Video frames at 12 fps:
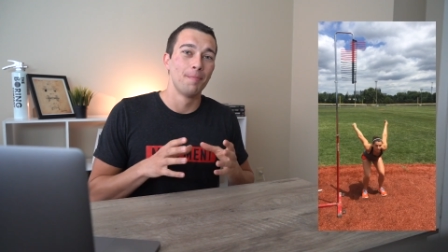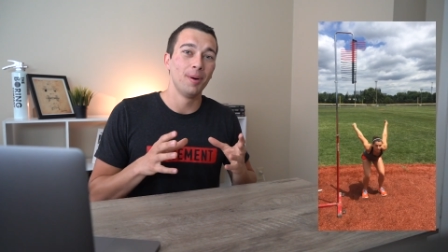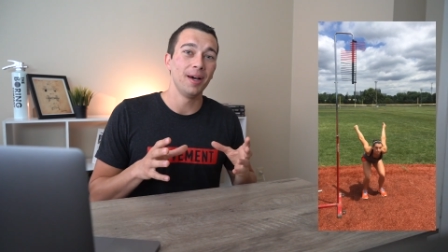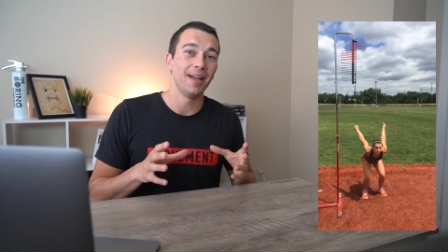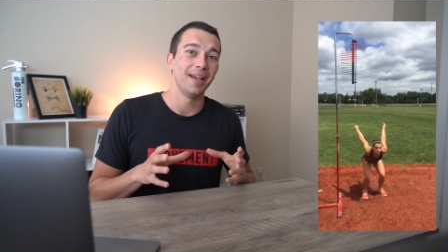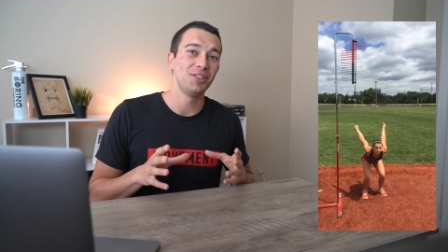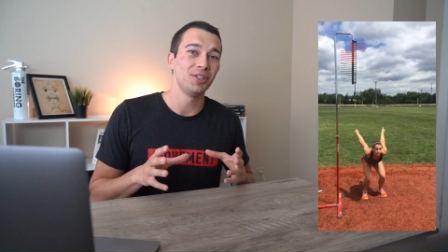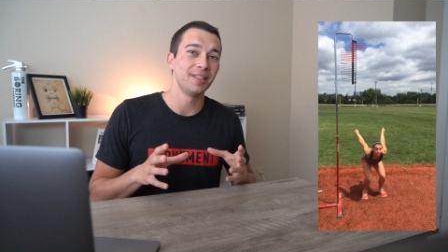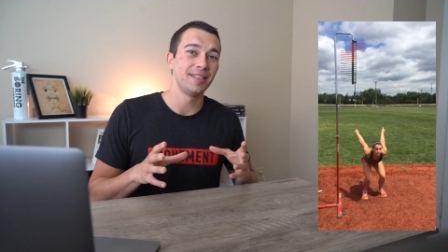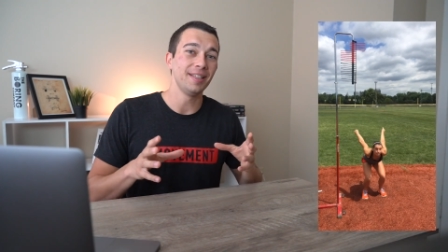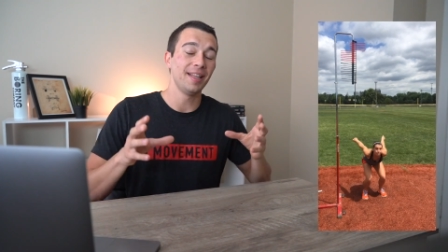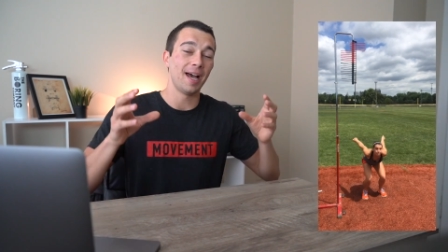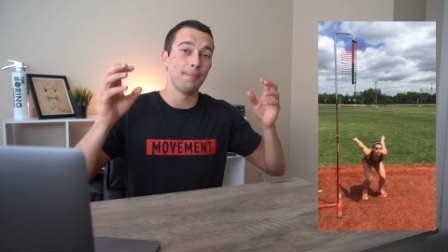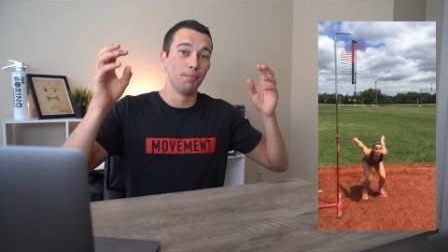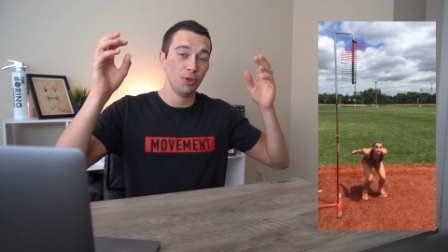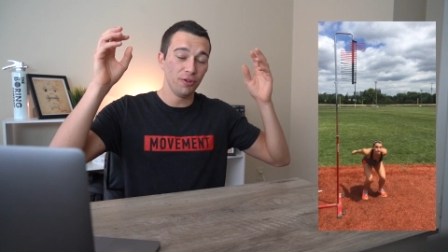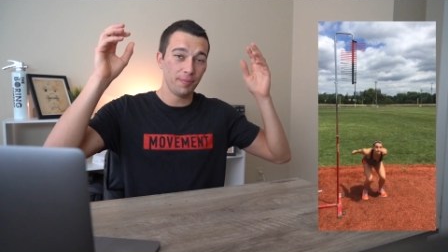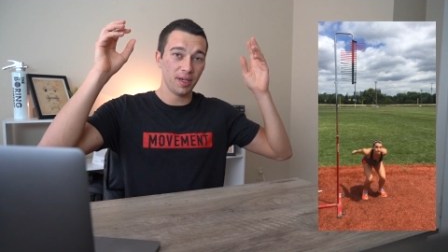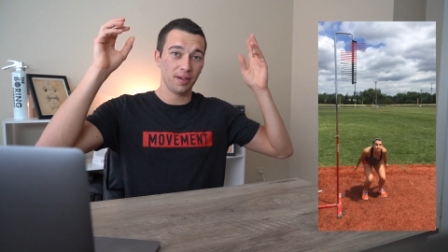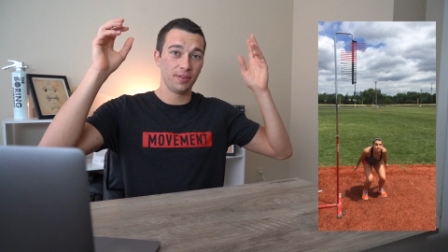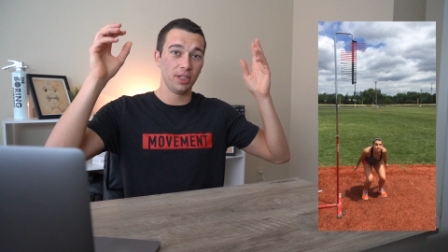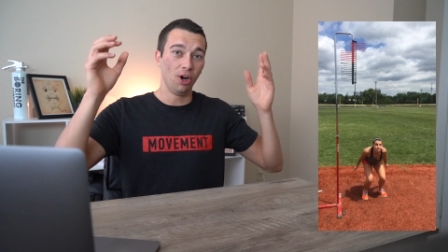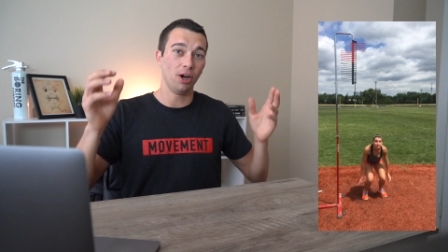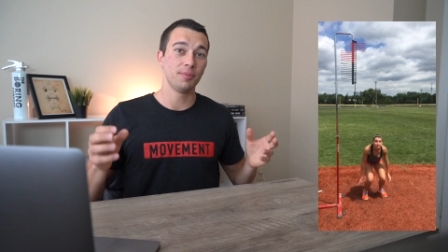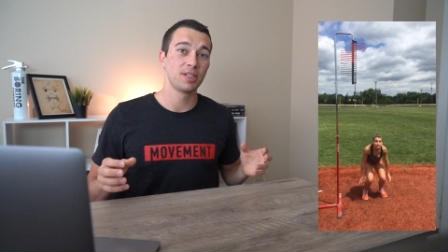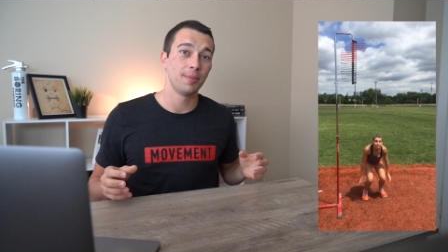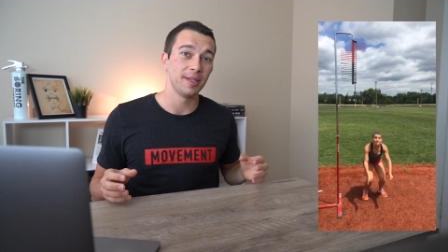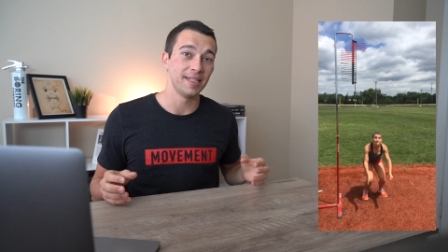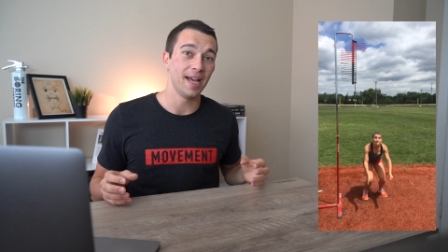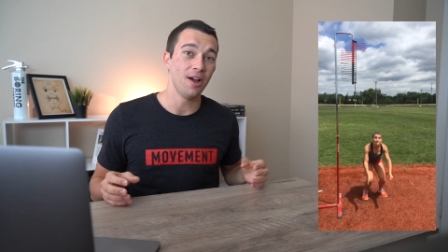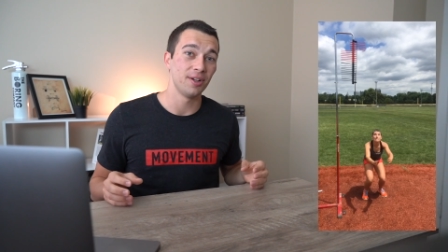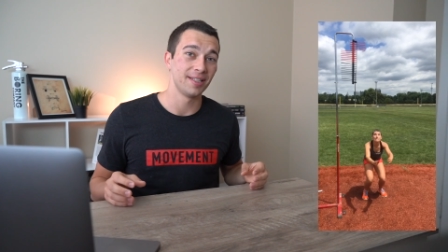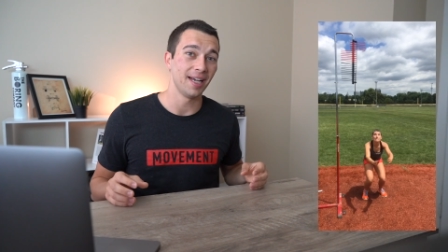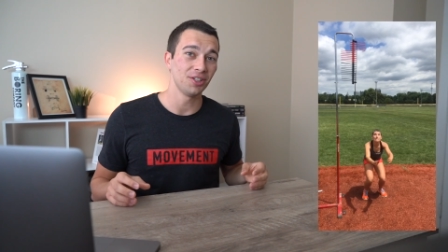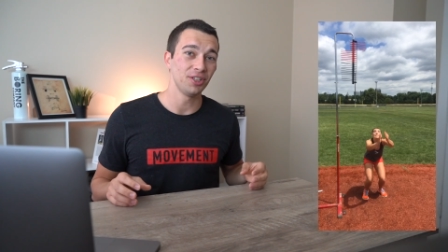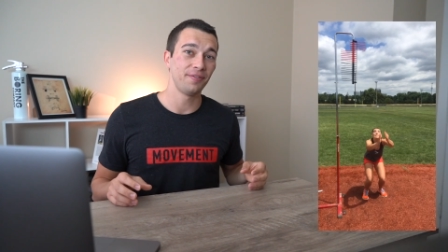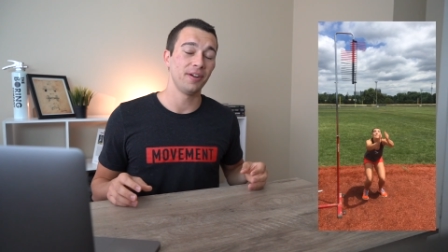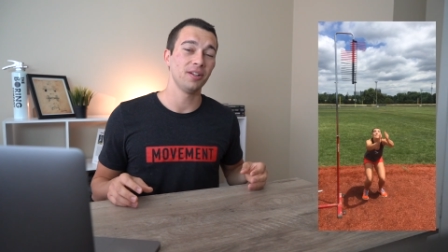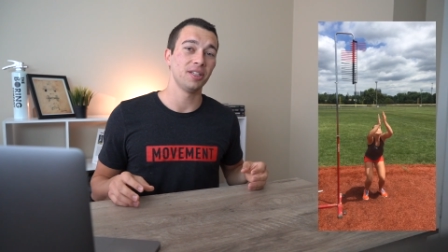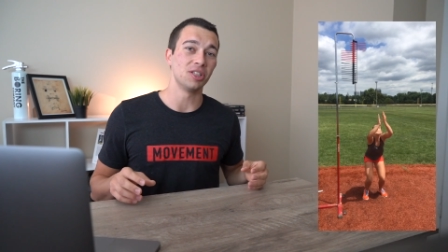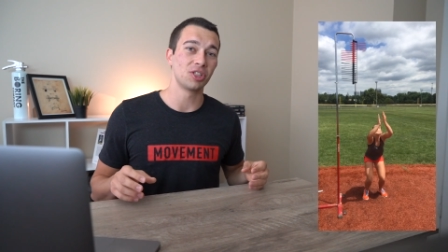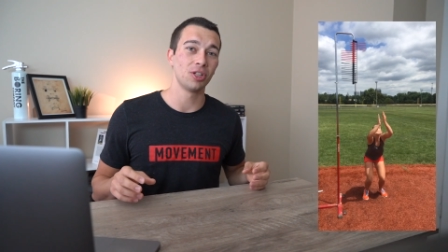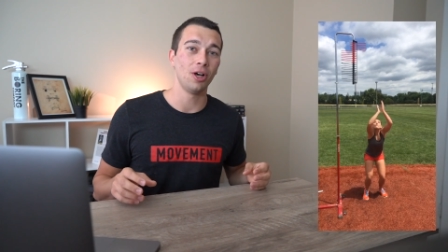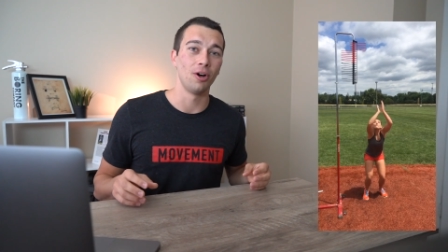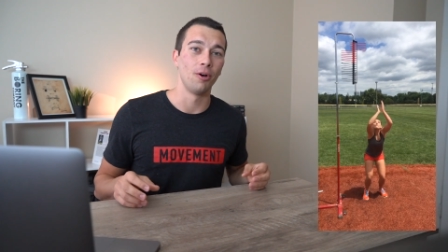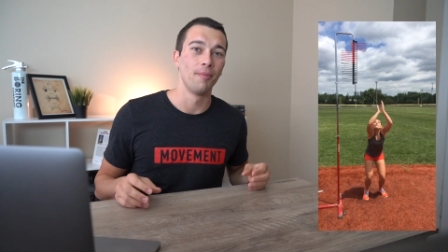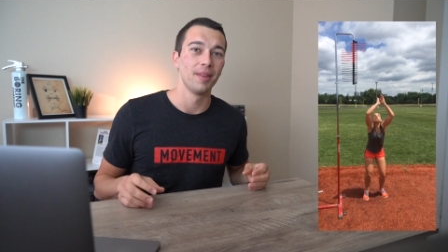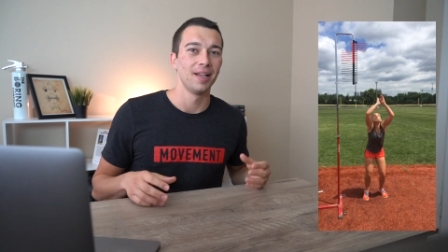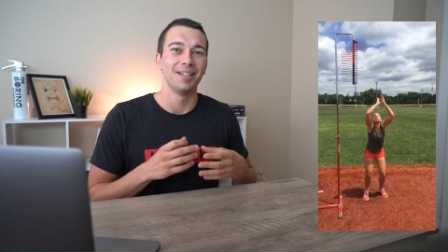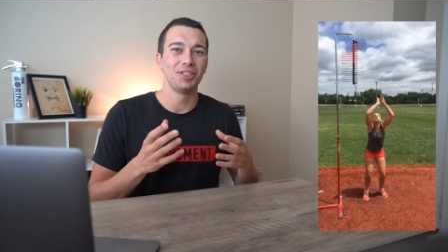But as you can see, that movement of the arms coming down is actually fairly slow.